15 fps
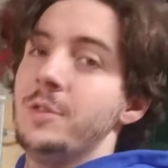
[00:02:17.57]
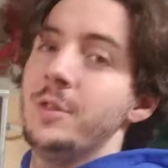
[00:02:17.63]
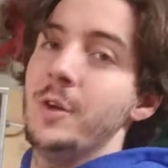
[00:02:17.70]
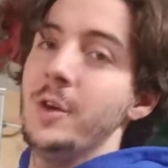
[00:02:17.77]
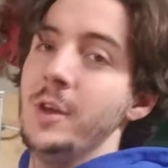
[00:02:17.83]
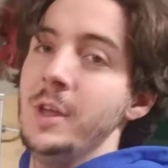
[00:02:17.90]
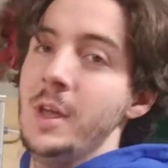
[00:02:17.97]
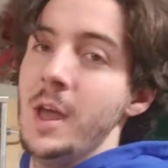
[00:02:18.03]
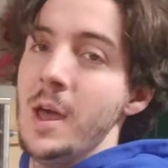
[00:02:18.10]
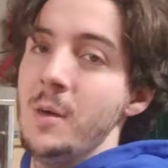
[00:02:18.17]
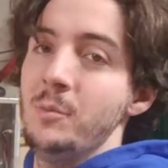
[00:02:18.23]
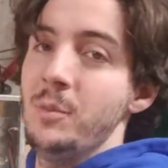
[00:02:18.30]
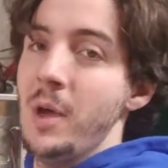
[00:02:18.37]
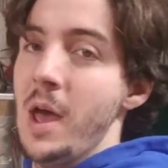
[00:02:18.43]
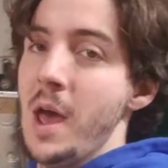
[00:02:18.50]
30
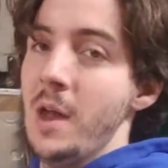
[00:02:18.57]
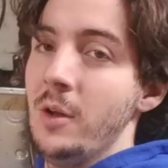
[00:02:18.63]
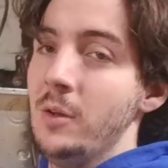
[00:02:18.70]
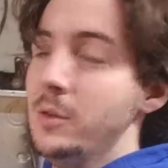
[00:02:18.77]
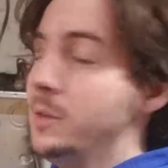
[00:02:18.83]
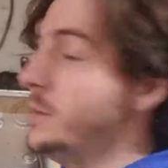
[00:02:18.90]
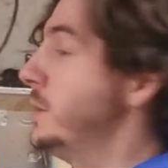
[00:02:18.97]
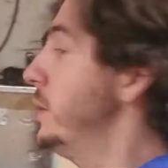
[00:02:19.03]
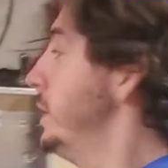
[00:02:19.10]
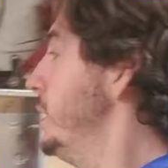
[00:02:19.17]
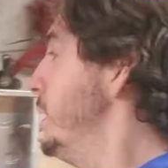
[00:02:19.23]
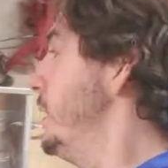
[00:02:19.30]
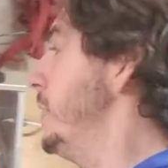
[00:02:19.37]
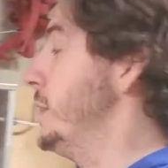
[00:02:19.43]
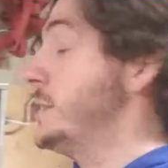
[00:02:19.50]
amp panel.
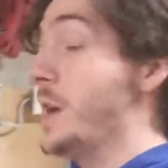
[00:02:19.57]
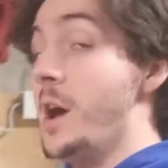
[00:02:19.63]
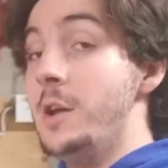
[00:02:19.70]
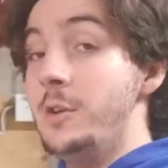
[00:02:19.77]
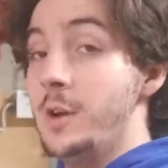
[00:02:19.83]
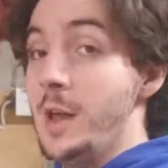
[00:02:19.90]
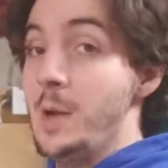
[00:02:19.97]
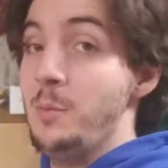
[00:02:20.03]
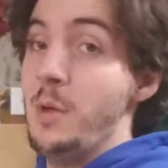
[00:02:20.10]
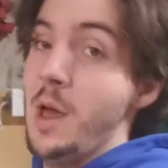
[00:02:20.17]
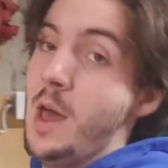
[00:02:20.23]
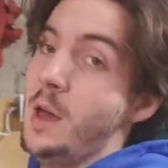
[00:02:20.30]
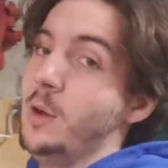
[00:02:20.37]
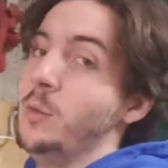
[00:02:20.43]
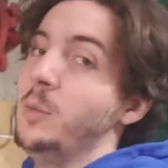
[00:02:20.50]
It's a 100 amp
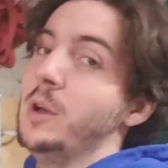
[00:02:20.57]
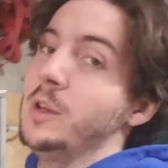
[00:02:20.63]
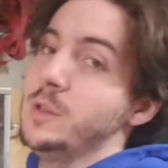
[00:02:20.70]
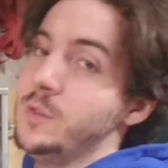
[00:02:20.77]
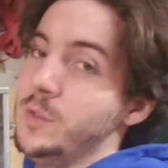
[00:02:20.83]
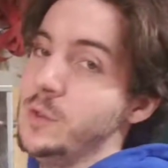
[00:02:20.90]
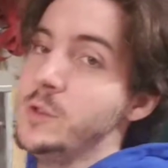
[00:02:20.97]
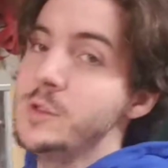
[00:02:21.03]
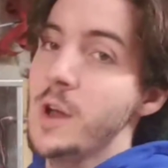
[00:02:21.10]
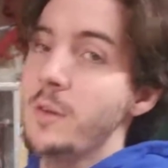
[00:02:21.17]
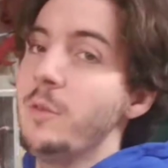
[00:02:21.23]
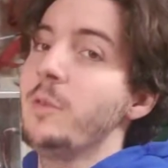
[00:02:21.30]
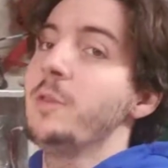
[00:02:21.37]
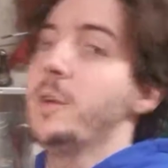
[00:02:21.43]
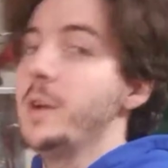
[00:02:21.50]
panel, but it's fused
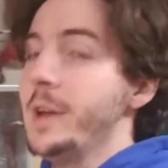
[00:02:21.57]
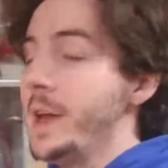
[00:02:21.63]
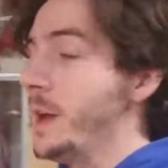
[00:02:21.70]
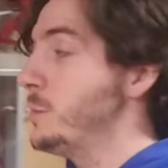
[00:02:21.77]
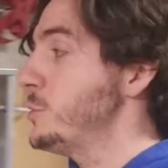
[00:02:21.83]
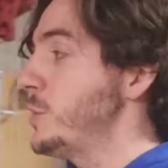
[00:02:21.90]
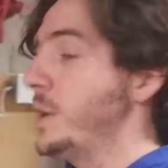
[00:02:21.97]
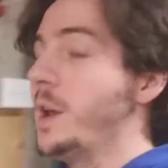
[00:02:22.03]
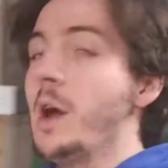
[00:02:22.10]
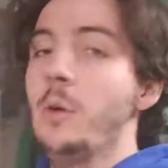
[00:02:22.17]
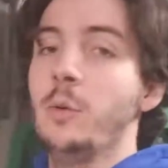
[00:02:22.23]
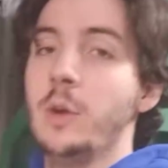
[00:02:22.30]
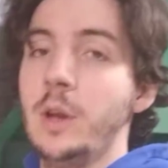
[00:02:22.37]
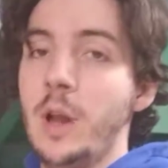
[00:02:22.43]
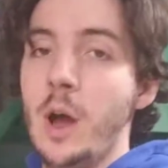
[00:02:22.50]
off of 30 amps right
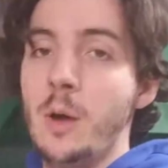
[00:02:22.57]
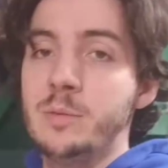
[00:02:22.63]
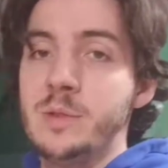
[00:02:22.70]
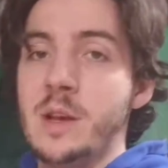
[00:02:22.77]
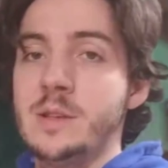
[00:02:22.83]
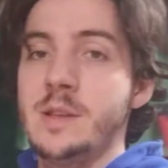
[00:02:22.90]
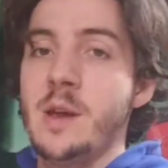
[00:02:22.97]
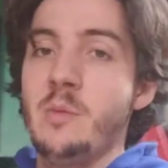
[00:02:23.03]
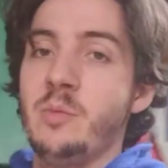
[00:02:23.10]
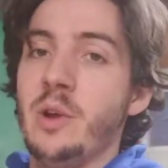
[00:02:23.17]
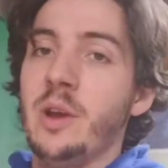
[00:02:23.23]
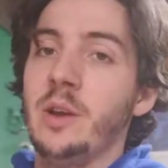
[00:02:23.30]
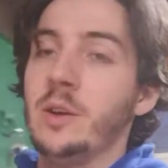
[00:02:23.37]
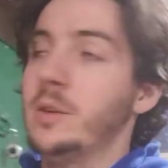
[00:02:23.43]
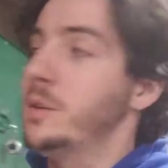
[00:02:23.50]
now. We're going to upsize that
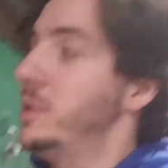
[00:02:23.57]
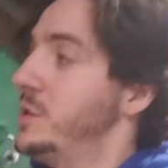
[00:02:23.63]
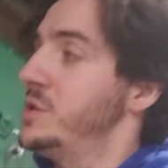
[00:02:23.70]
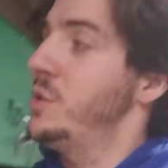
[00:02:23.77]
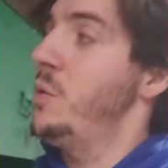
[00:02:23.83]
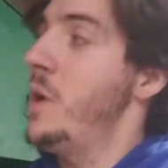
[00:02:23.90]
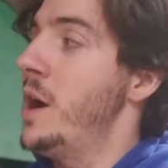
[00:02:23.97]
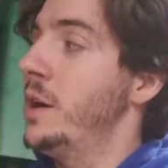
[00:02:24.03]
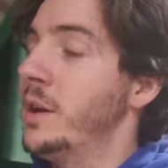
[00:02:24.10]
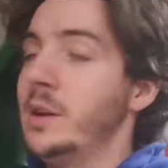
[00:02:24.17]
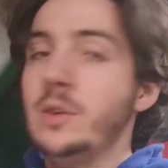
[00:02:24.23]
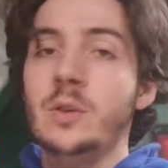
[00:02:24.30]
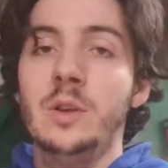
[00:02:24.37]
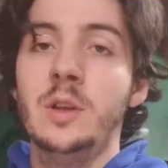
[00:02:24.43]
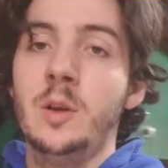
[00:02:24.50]
breaker because the wire
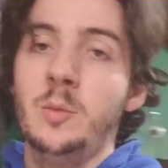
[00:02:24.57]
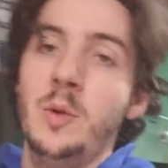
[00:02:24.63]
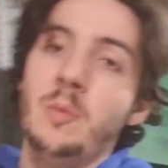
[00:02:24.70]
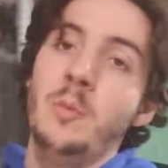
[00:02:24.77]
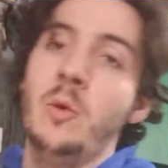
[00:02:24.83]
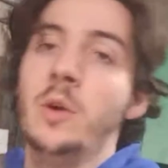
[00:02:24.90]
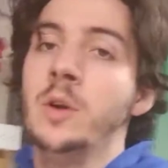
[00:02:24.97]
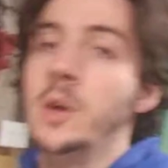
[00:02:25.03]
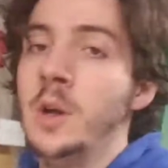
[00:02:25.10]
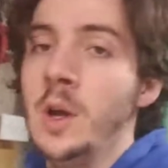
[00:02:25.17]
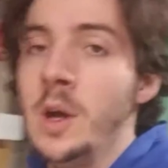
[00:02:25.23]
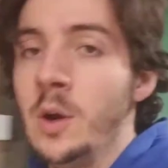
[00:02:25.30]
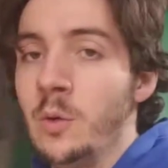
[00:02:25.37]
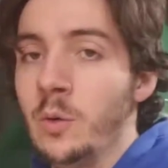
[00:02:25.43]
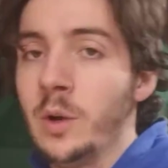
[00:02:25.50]
can do a little bit more.
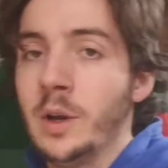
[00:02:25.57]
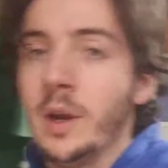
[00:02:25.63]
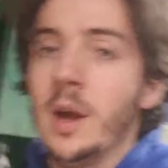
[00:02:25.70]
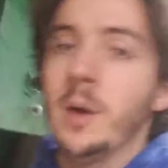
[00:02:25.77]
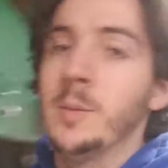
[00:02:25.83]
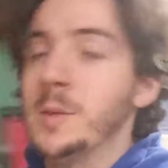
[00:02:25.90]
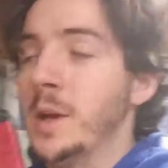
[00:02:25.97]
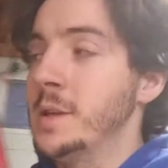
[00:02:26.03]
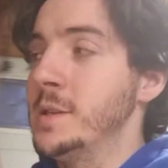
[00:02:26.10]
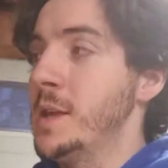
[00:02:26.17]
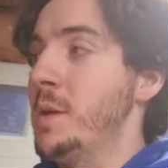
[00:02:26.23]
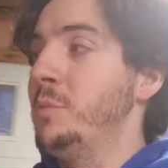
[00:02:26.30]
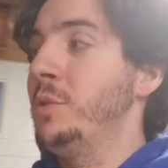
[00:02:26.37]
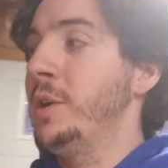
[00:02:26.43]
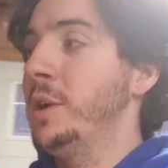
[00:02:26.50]
We're going to upsize
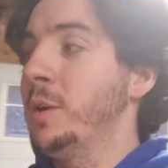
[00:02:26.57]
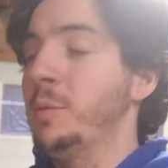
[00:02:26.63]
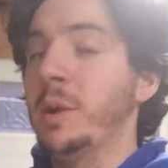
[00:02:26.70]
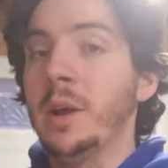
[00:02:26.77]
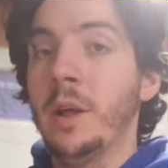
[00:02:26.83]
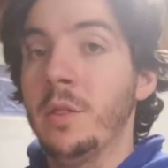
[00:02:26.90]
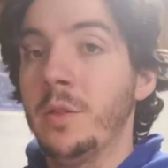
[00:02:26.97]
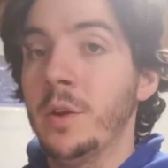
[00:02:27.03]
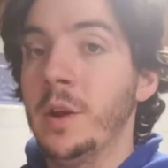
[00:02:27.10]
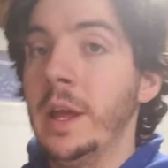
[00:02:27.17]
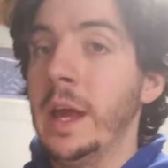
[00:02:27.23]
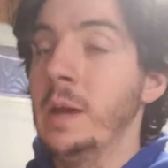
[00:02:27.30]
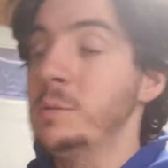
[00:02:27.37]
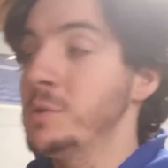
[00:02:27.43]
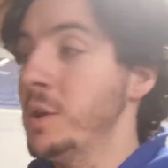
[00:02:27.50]
that breaker, but I got
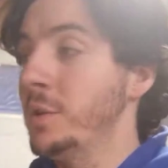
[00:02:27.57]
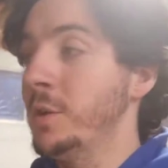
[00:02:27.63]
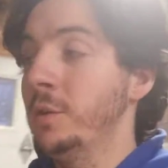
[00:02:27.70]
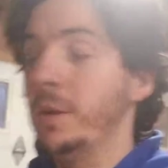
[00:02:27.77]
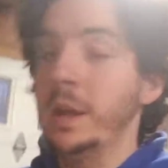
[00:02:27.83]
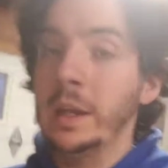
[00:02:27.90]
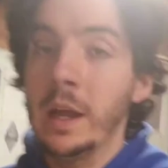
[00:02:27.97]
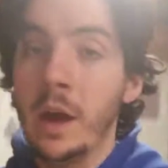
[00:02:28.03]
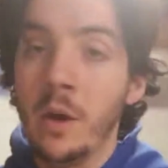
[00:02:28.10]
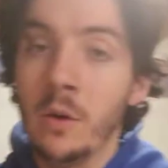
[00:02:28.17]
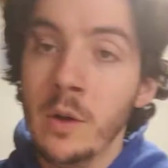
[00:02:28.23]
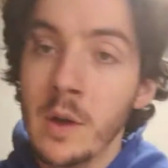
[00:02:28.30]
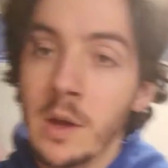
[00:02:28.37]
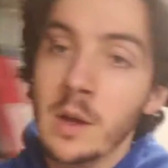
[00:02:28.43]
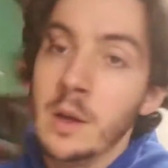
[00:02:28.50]
30 amps on there right
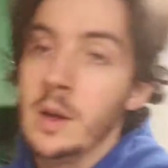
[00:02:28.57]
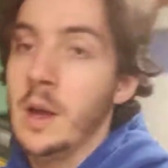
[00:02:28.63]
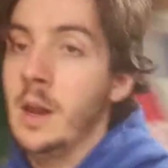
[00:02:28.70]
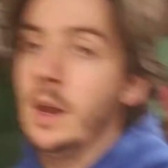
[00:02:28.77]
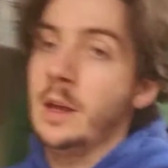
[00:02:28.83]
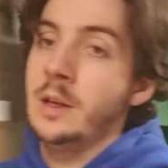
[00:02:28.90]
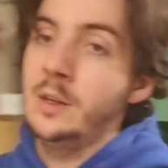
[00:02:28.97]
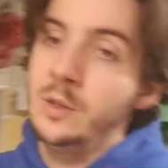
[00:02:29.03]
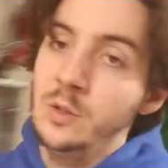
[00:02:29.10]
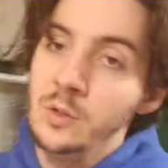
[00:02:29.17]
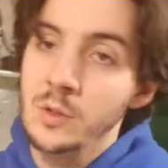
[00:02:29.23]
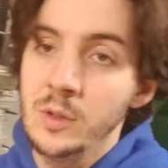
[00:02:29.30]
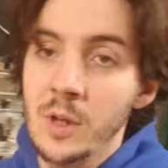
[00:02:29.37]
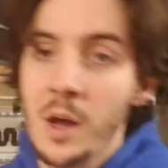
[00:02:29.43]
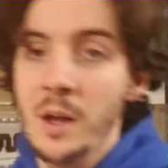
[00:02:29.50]
now, and I can
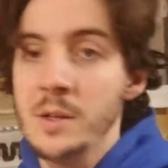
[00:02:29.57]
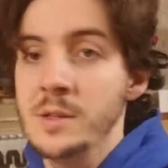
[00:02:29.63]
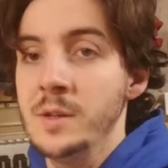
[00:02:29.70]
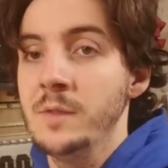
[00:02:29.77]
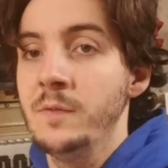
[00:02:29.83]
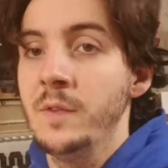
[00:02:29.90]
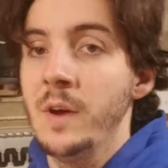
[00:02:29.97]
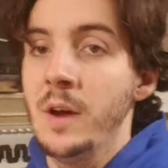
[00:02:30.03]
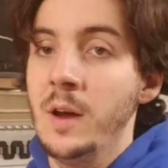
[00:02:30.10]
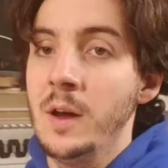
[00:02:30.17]
do tons of